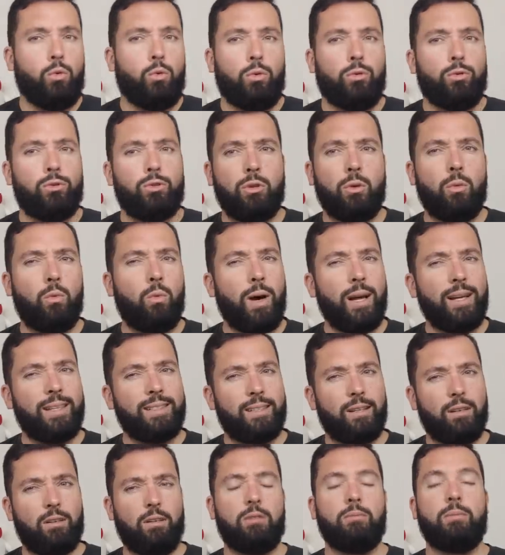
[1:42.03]
Cool, so
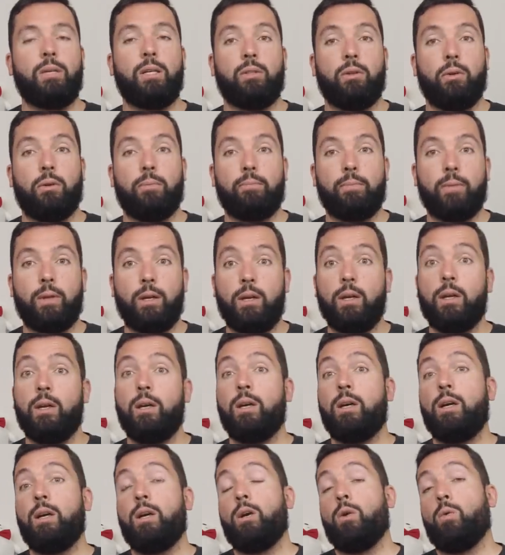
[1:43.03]
what is a Go module?
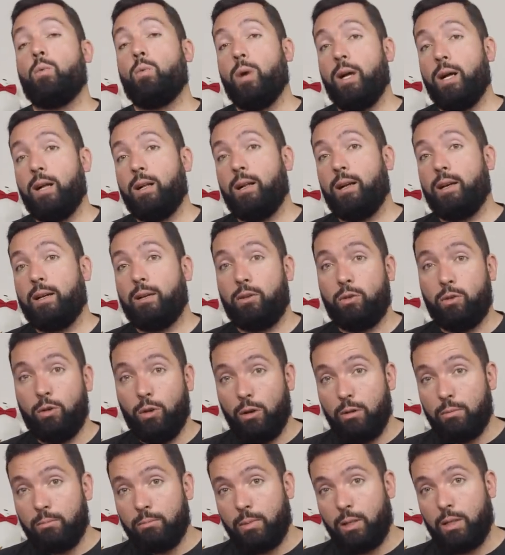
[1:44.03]
Well, a
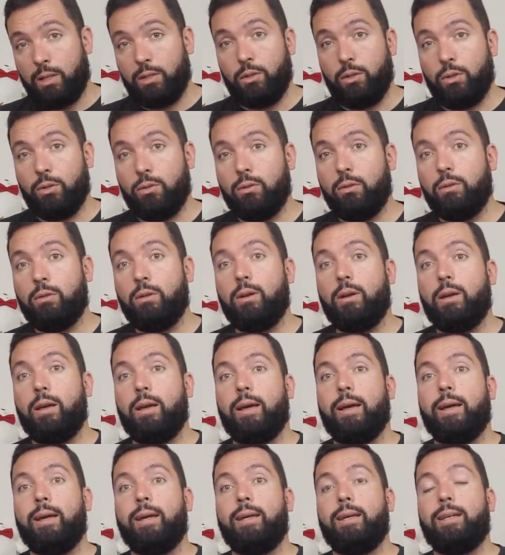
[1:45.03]
Go module
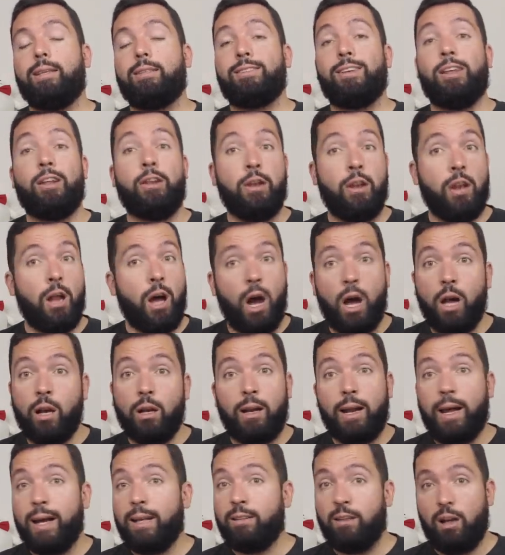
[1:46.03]
is
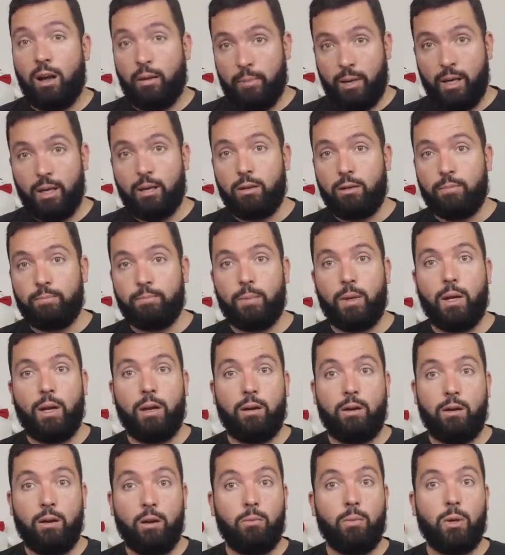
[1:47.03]
not atomic.
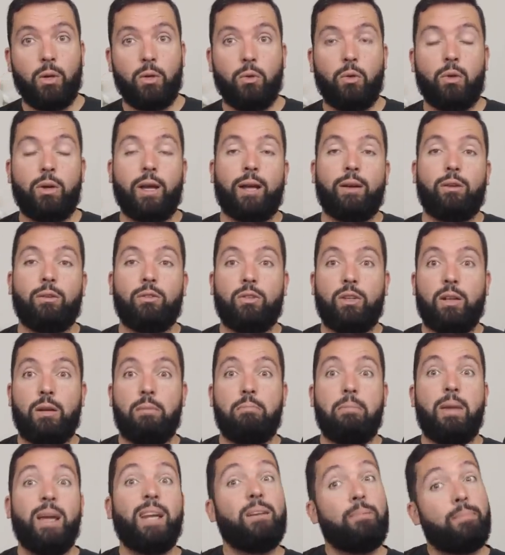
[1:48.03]
A Go module can
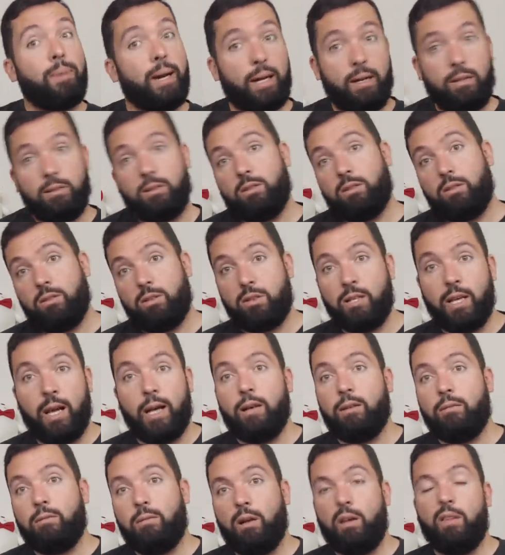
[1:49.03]
contain many packages
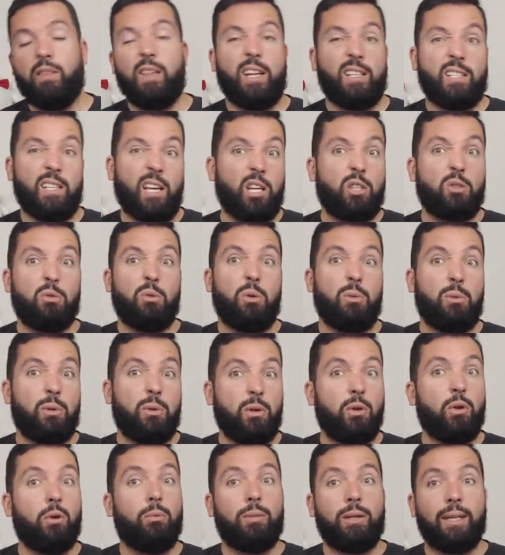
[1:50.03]
inside, and that's actually
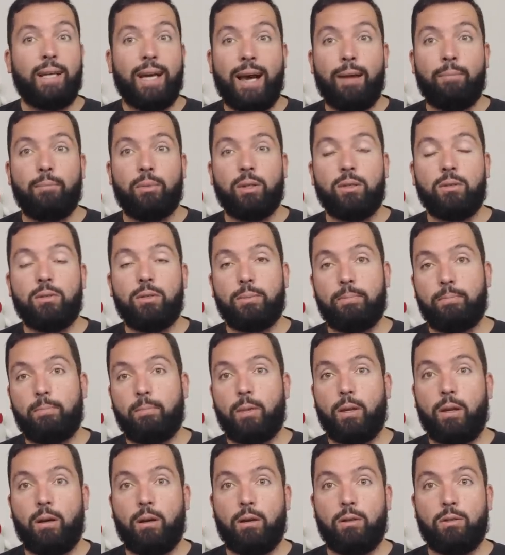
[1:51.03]
what normally happens.
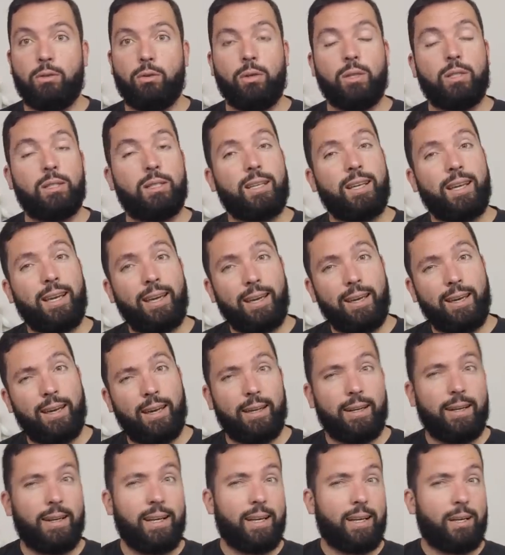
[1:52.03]
So it's
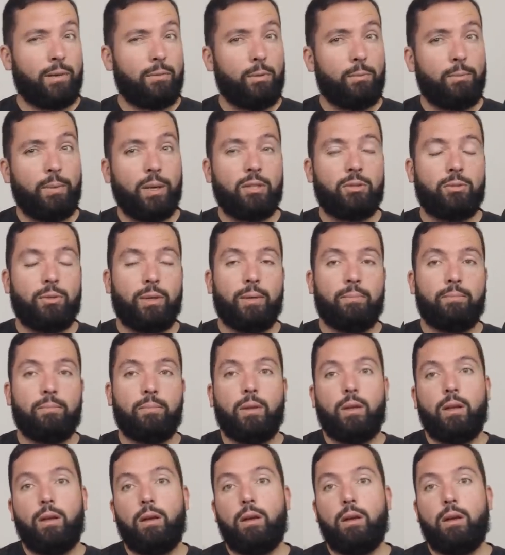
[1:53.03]
kind of like a repository.